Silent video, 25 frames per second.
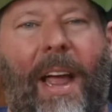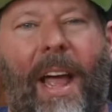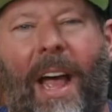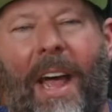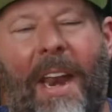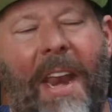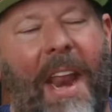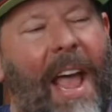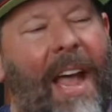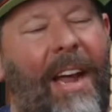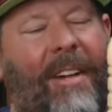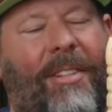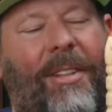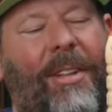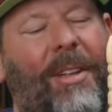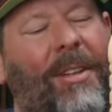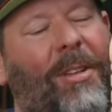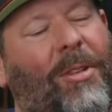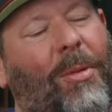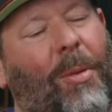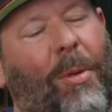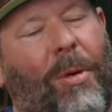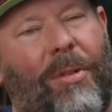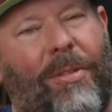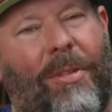An excellent
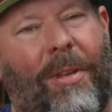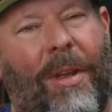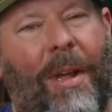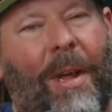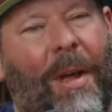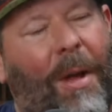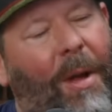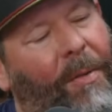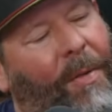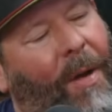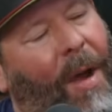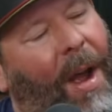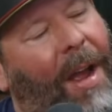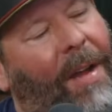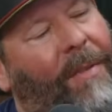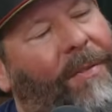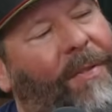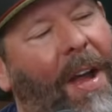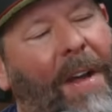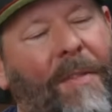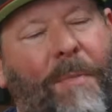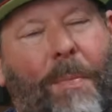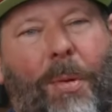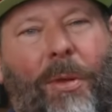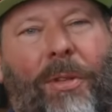source of
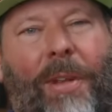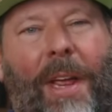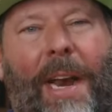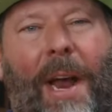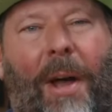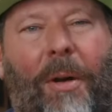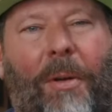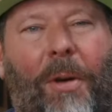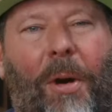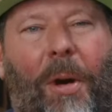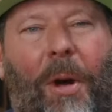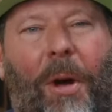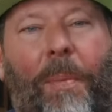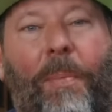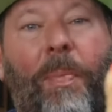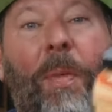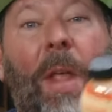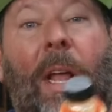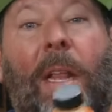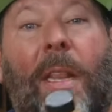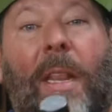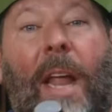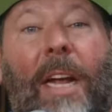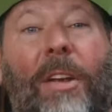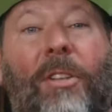5% alcohol.
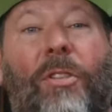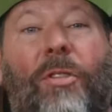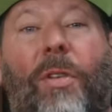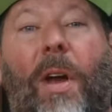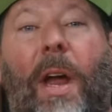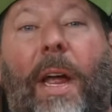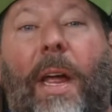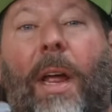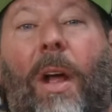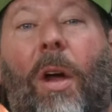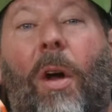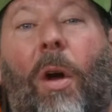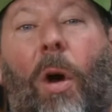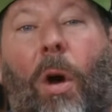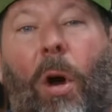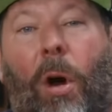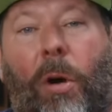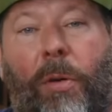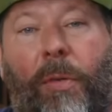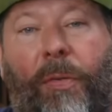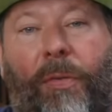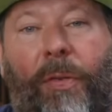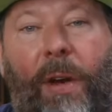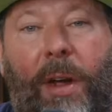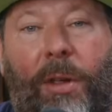Light Strike Hard
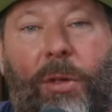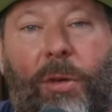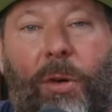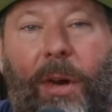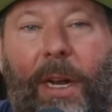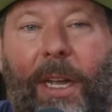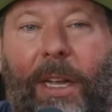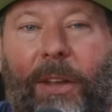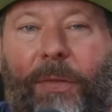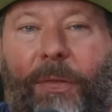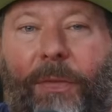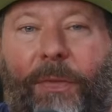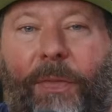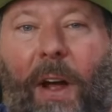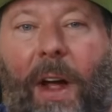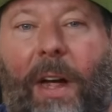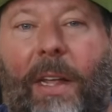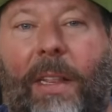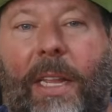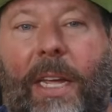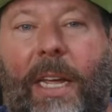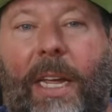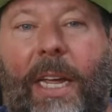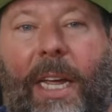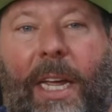Refresher is
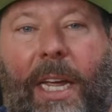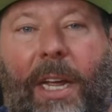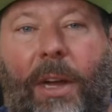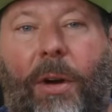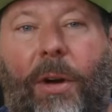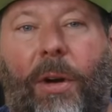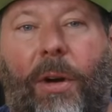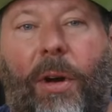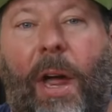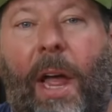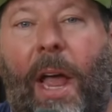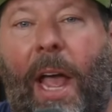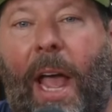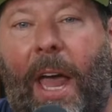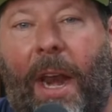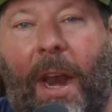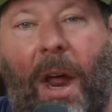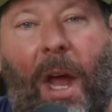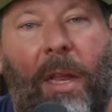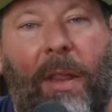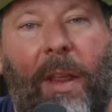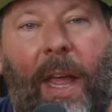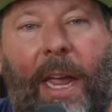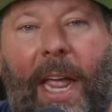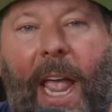finally here, and
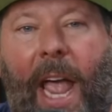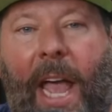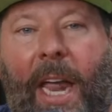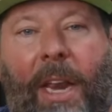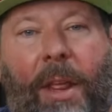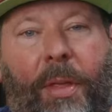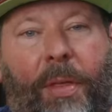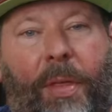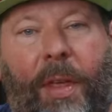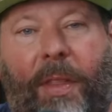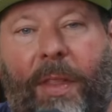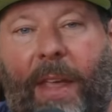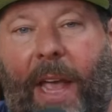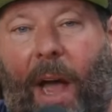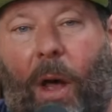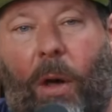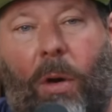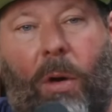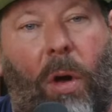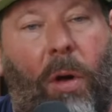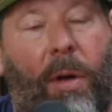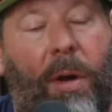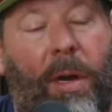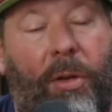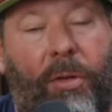unlike anything the
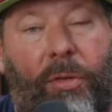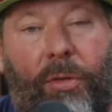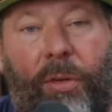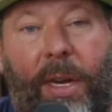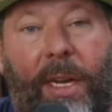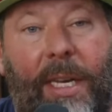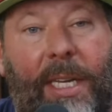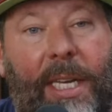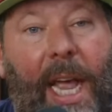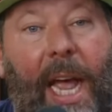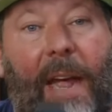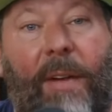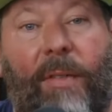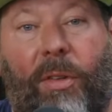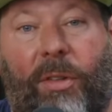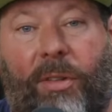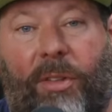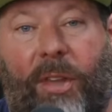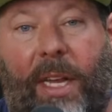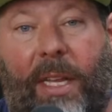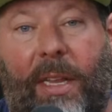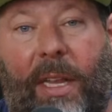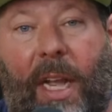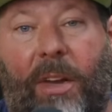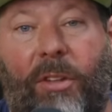alcohol industry has ever
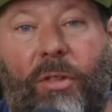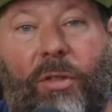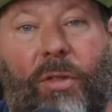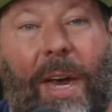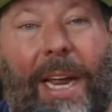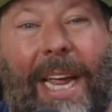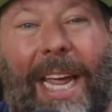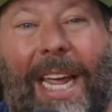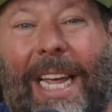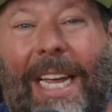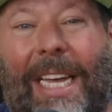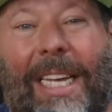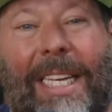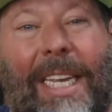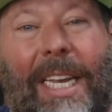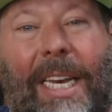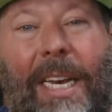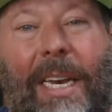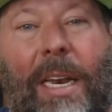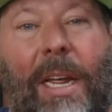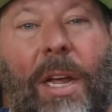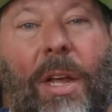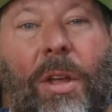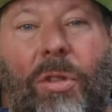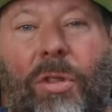seen, Light Strike isn't
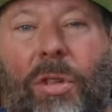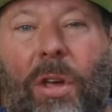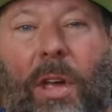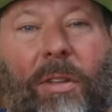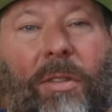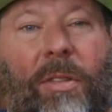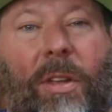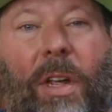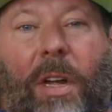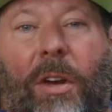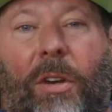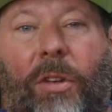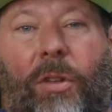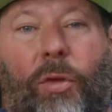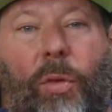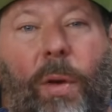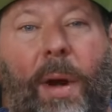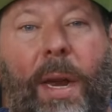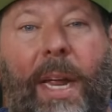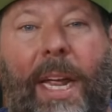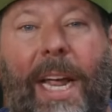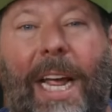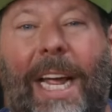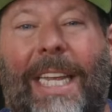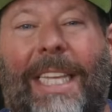just a
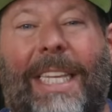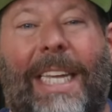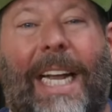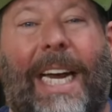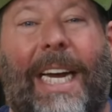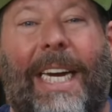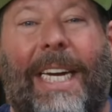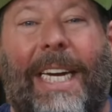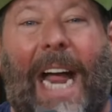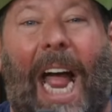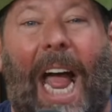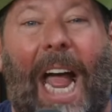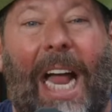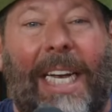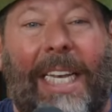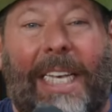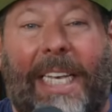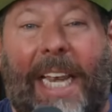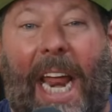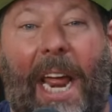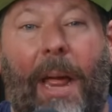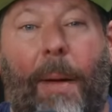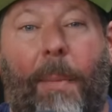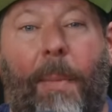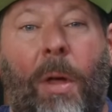drink. It's a
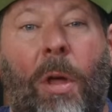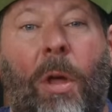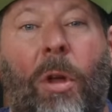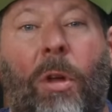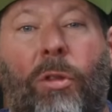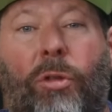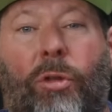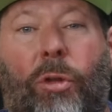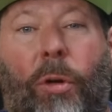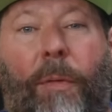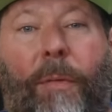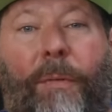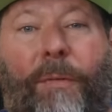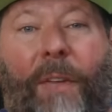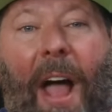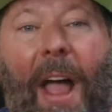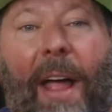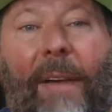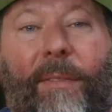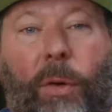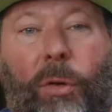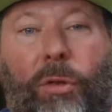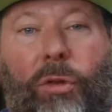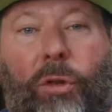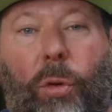goddamn
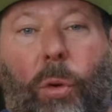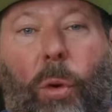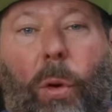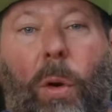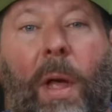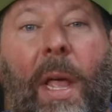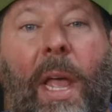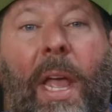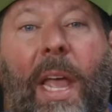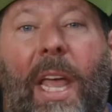survival tool.